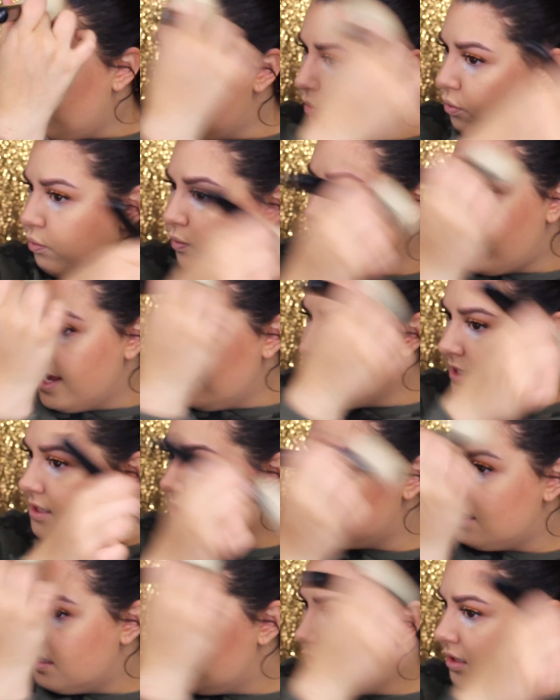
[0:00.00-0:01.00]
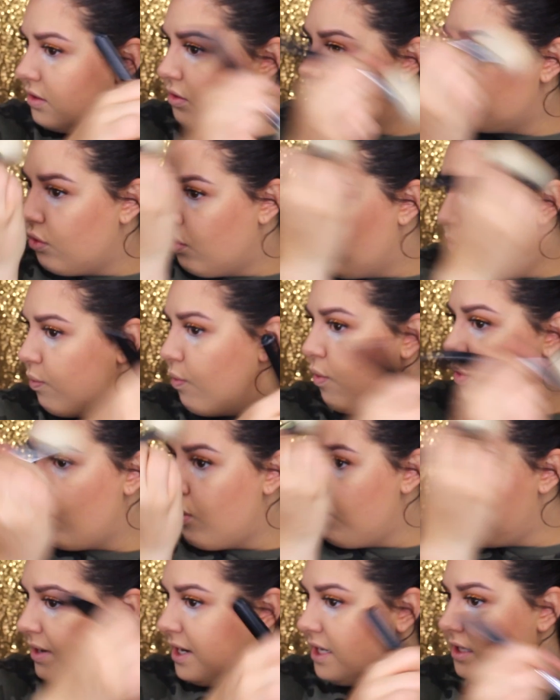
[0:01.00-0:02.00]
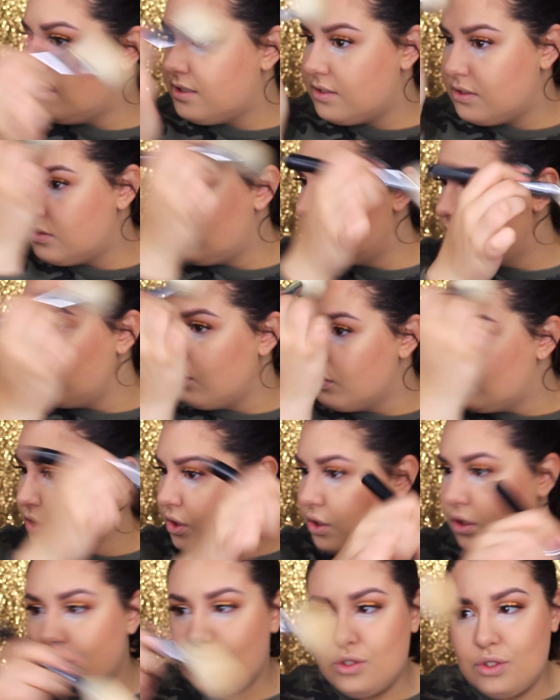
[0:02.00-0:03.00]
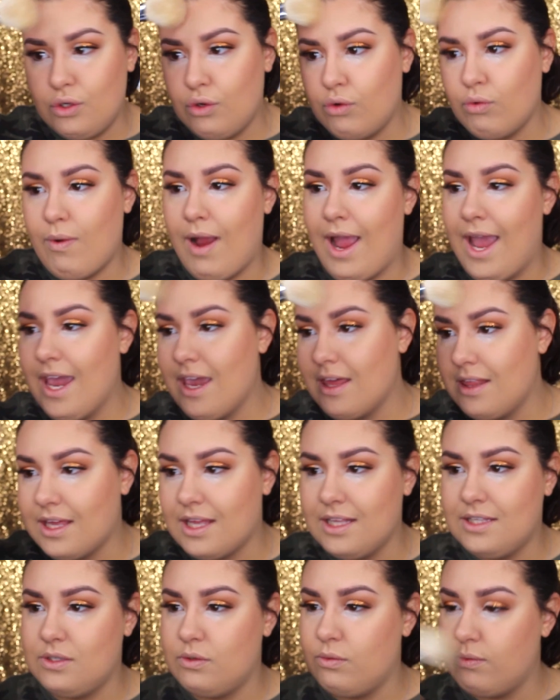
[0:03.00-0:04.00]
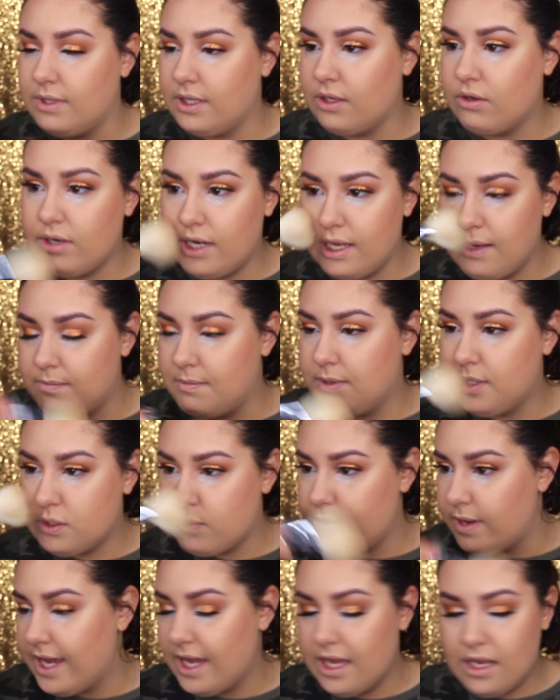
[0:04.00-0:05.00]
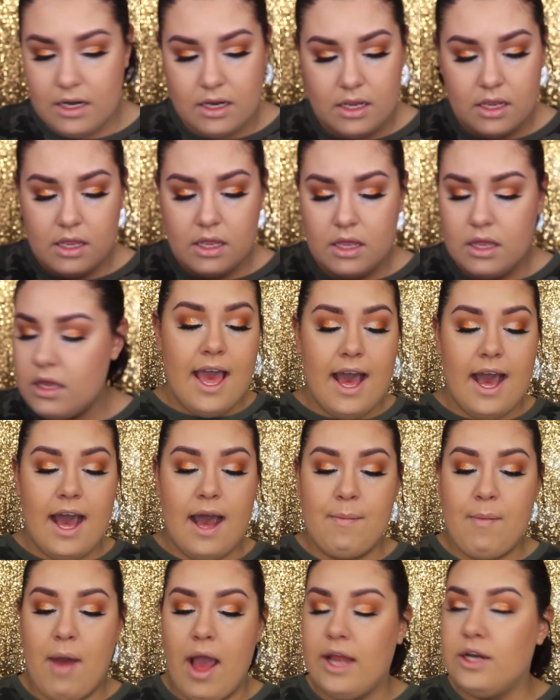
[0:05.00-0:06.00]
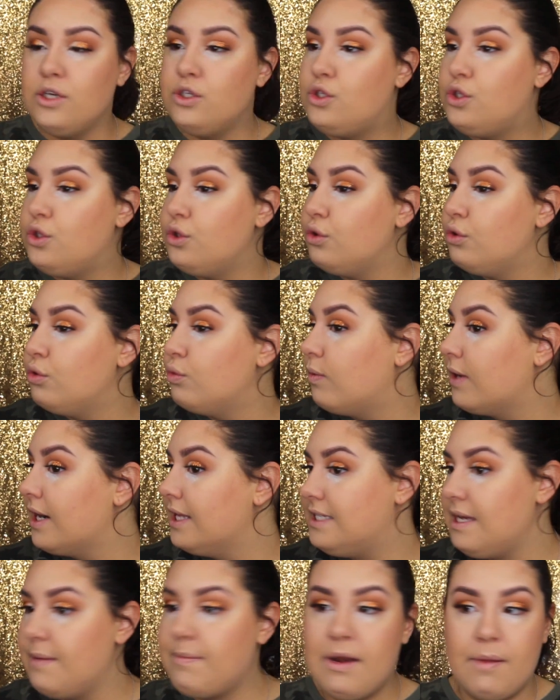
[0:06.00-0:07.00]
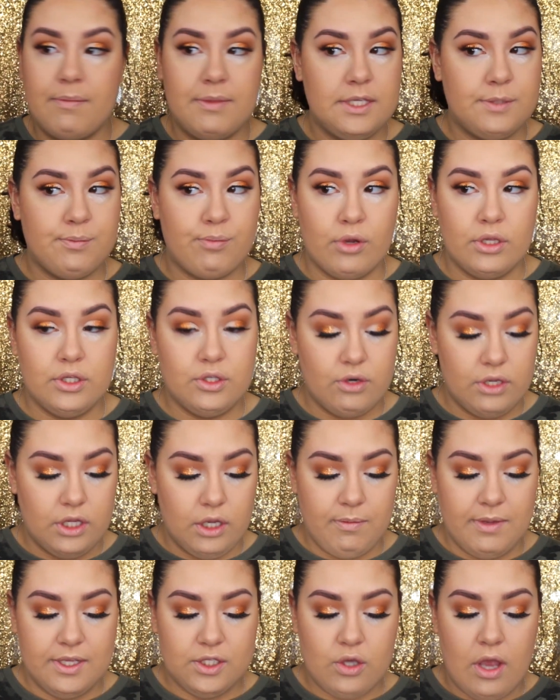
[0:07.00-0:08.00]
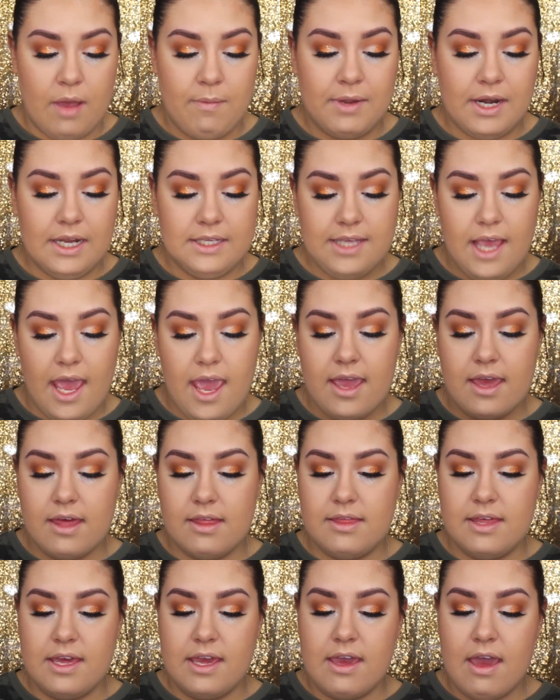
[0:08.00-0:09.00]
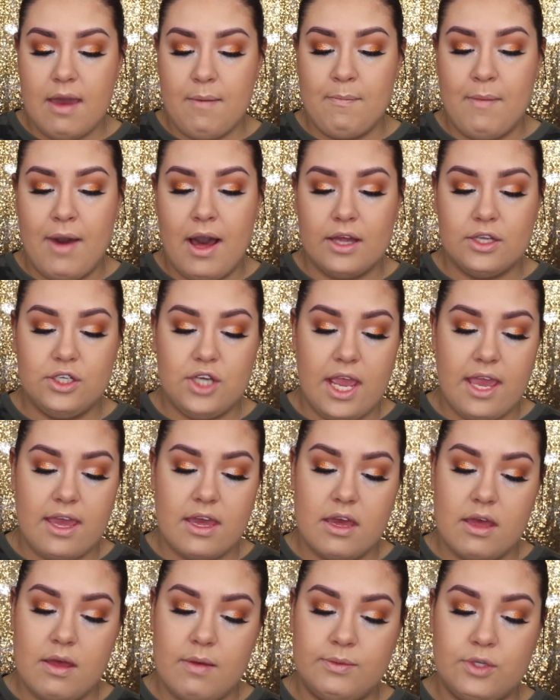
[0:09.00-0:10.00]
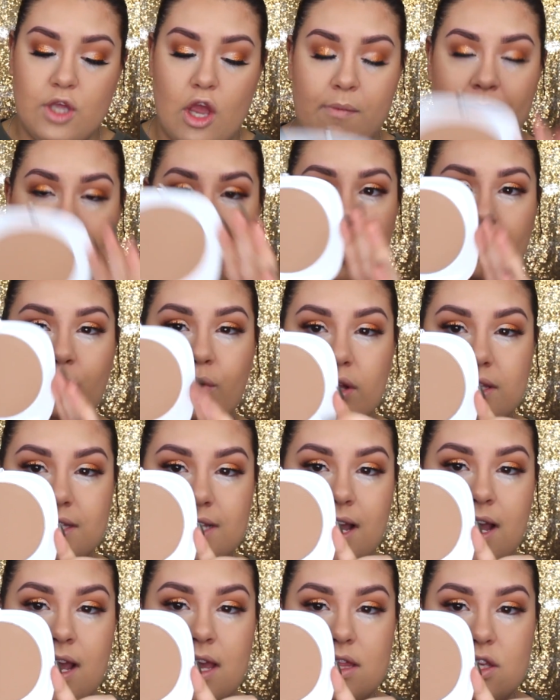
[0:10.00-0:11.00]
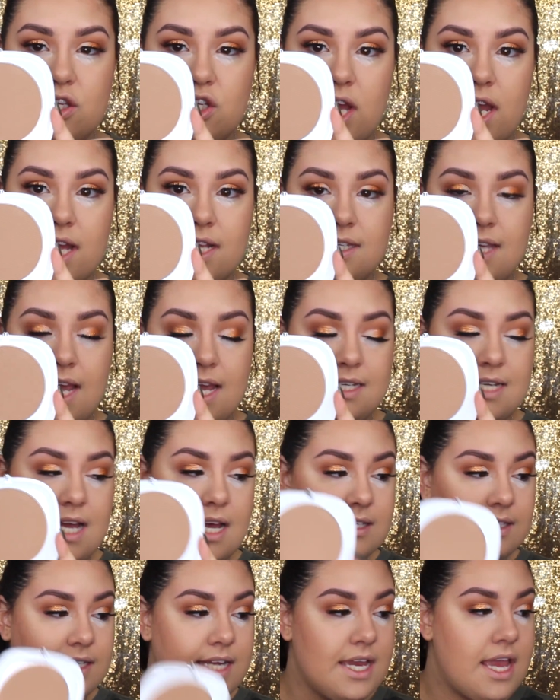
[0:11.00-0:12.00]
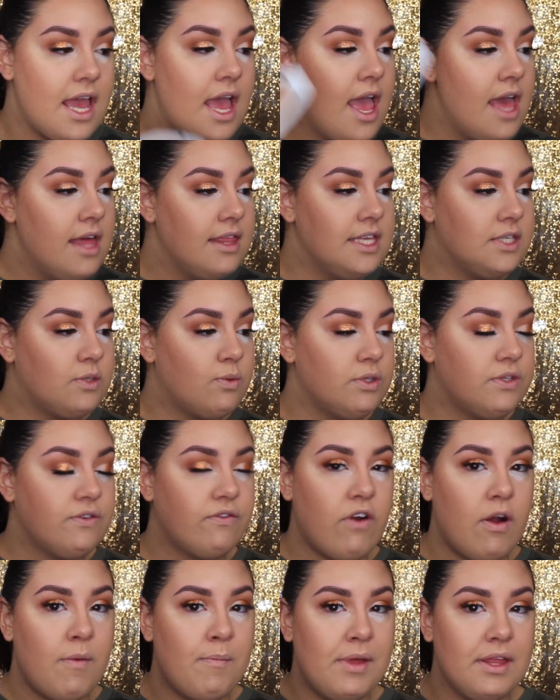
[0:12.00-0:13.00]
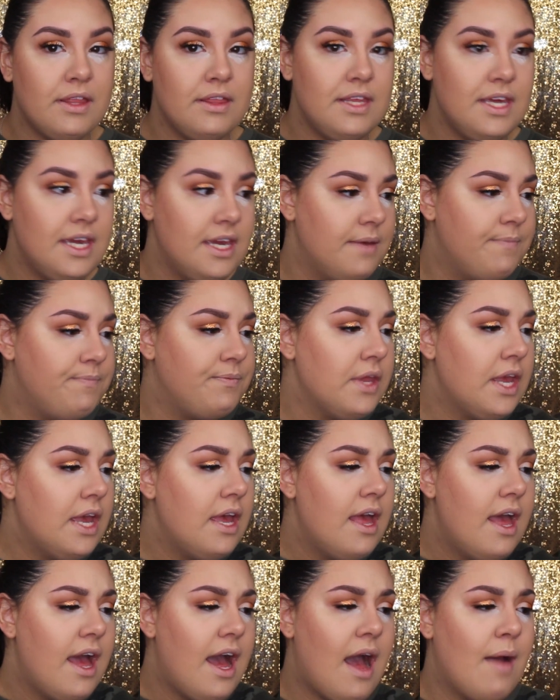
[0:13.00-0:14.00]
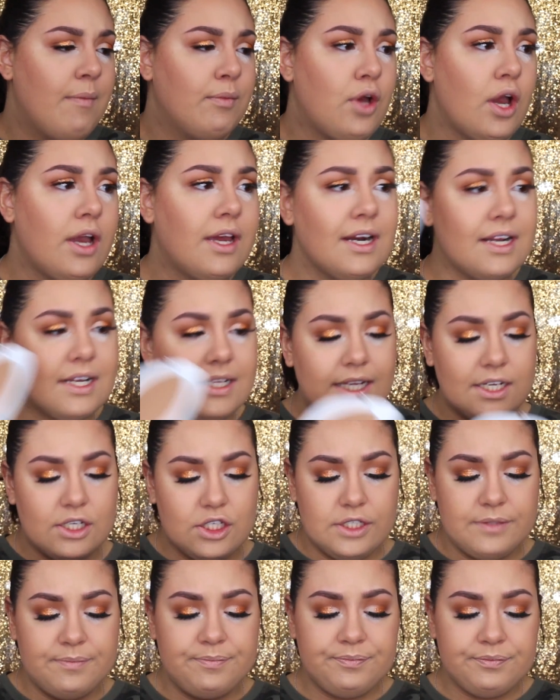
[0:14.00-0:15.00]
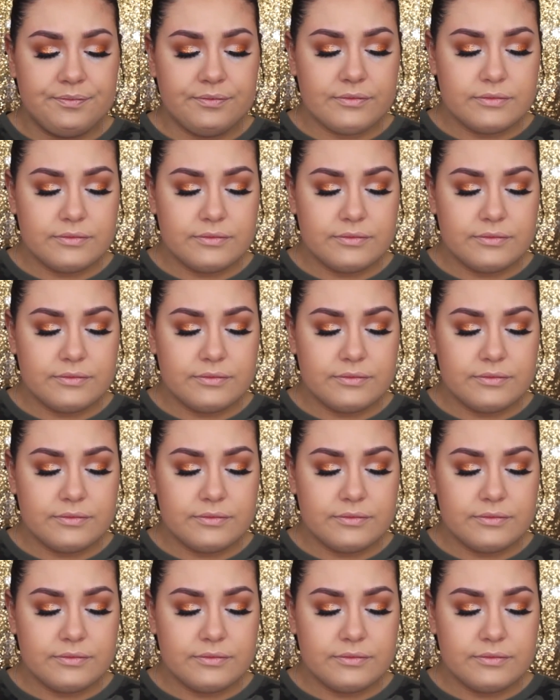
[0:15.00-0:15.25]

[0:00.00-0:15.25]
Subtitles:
red or warm, and it's also not too grey. Like, it's a really good in-between. I do want to deepen up this bronzer a little bit, so I'm going to take the Marc Jacobs Omega Bronzer in the shade Tantastic. This was from the Coconut Collection,